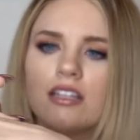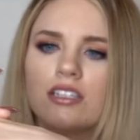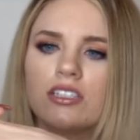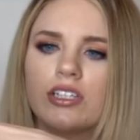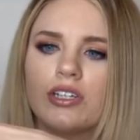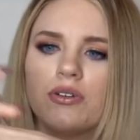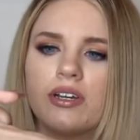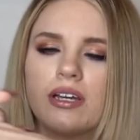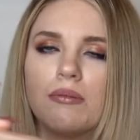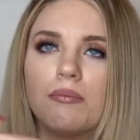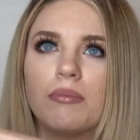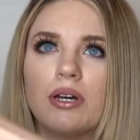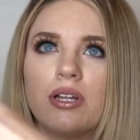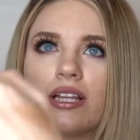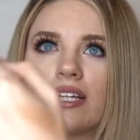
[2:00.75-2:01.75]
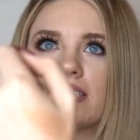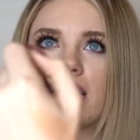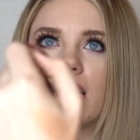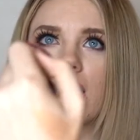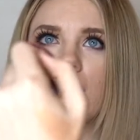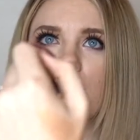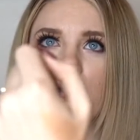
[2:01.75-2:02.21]
So you can build this
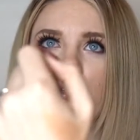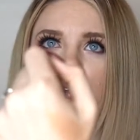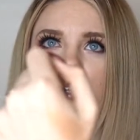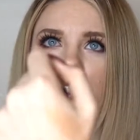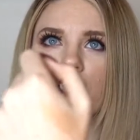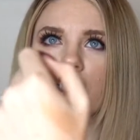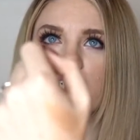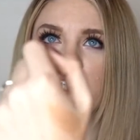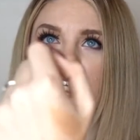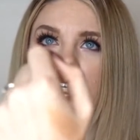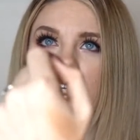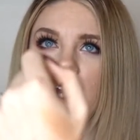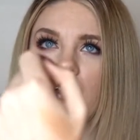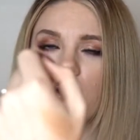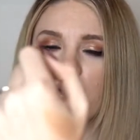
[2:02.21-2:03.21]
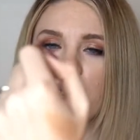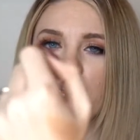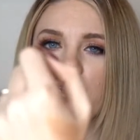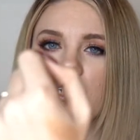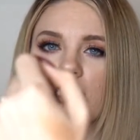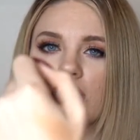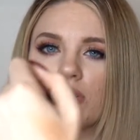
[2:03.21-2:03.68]
up, you can shear it out, you
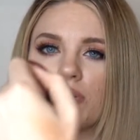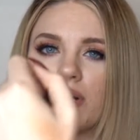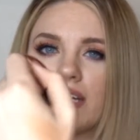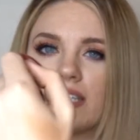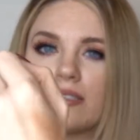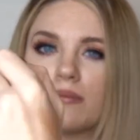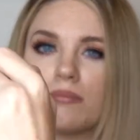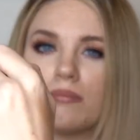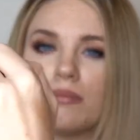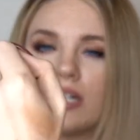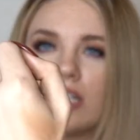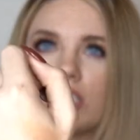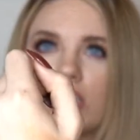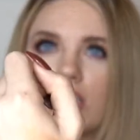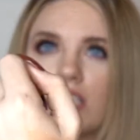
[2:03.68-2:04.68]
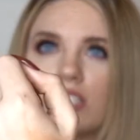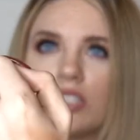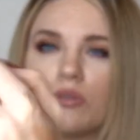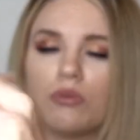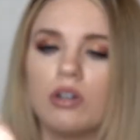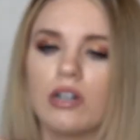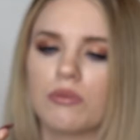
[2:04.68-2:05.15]
can do as much as
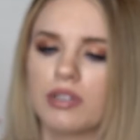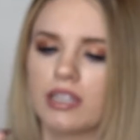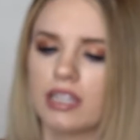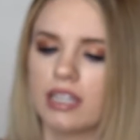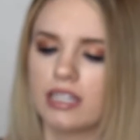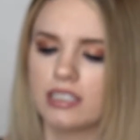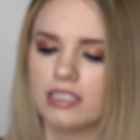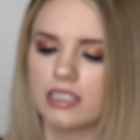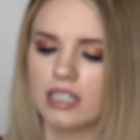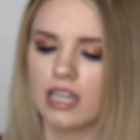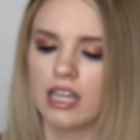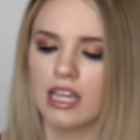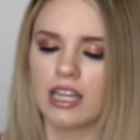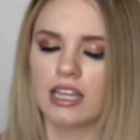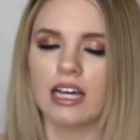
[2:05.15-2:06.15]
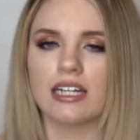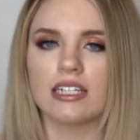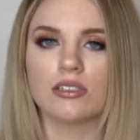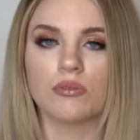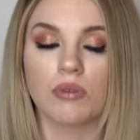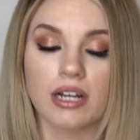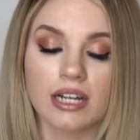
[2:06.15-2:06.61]
you want with this. That
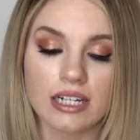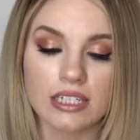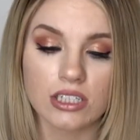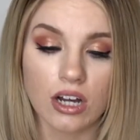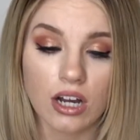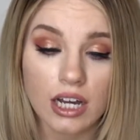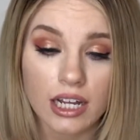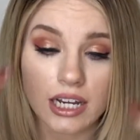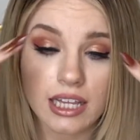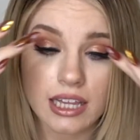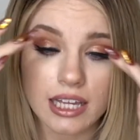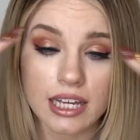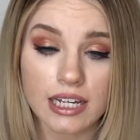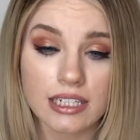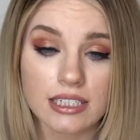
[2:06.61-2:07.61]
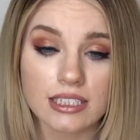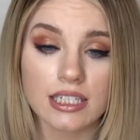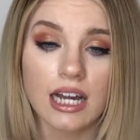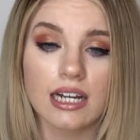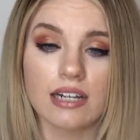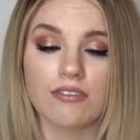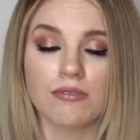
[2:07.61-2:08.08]
is what is on the
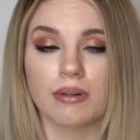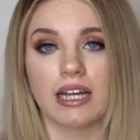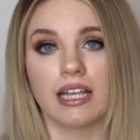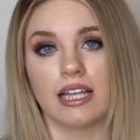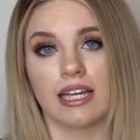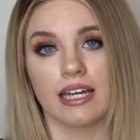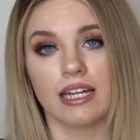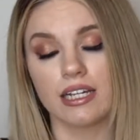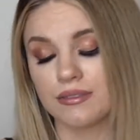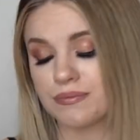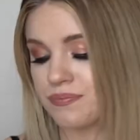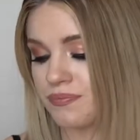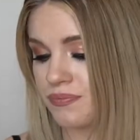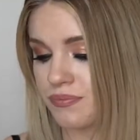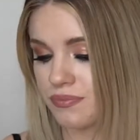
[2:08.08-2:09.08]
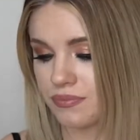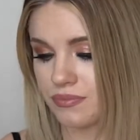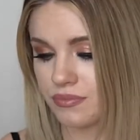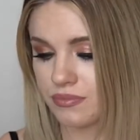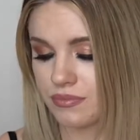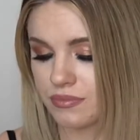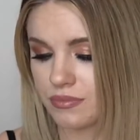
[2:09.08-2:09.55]
inside of my lid,
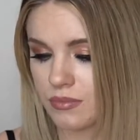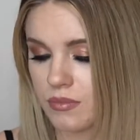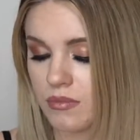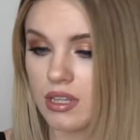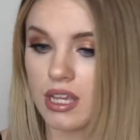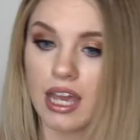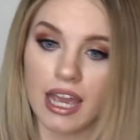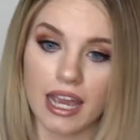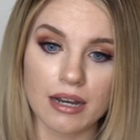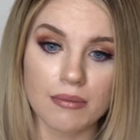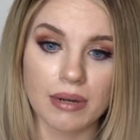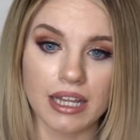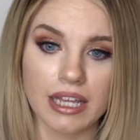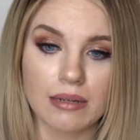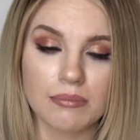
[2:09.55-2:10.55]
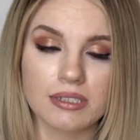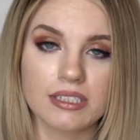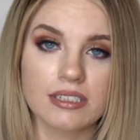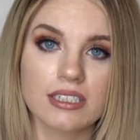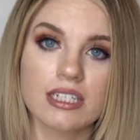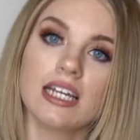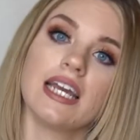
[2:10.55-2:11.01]
and my
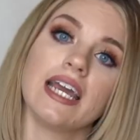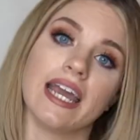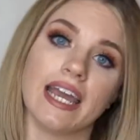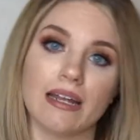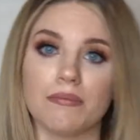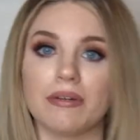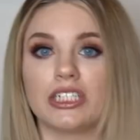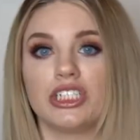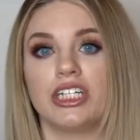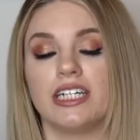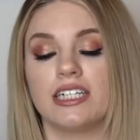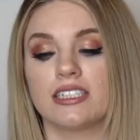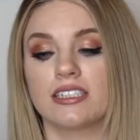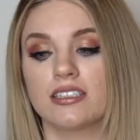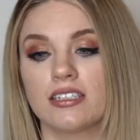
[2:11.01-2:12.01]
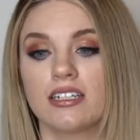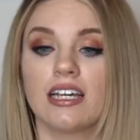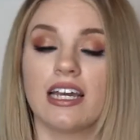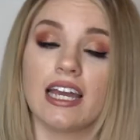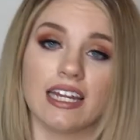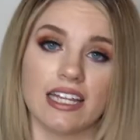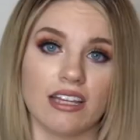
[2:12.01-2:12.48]
lips, and my cheeks,
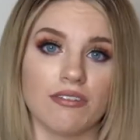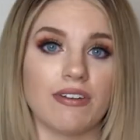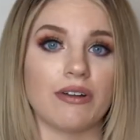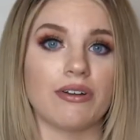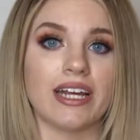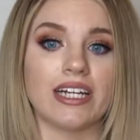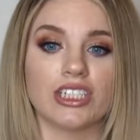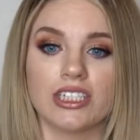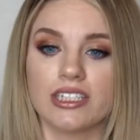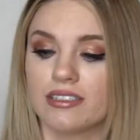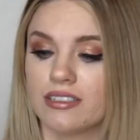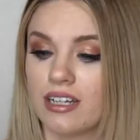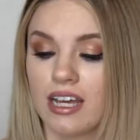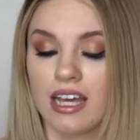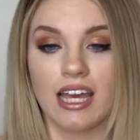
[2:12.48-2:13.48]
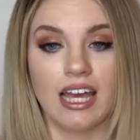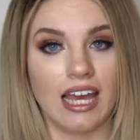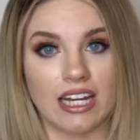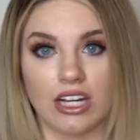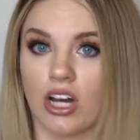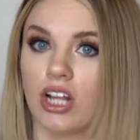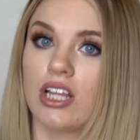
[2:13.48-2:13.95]
and in the foundation,
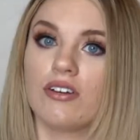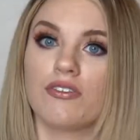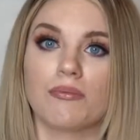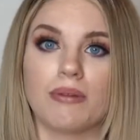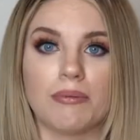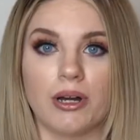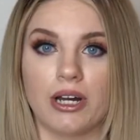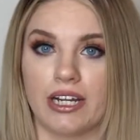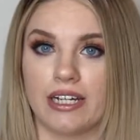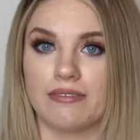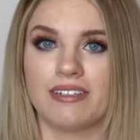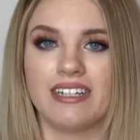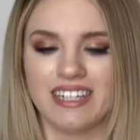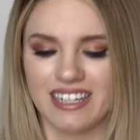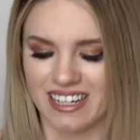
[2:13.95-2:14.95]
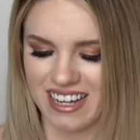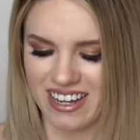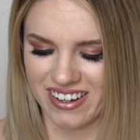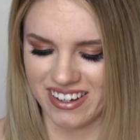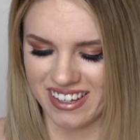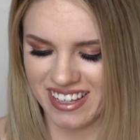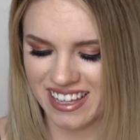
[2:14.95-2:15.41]
and all over my body.
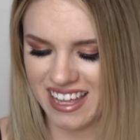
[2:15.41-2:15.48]
No,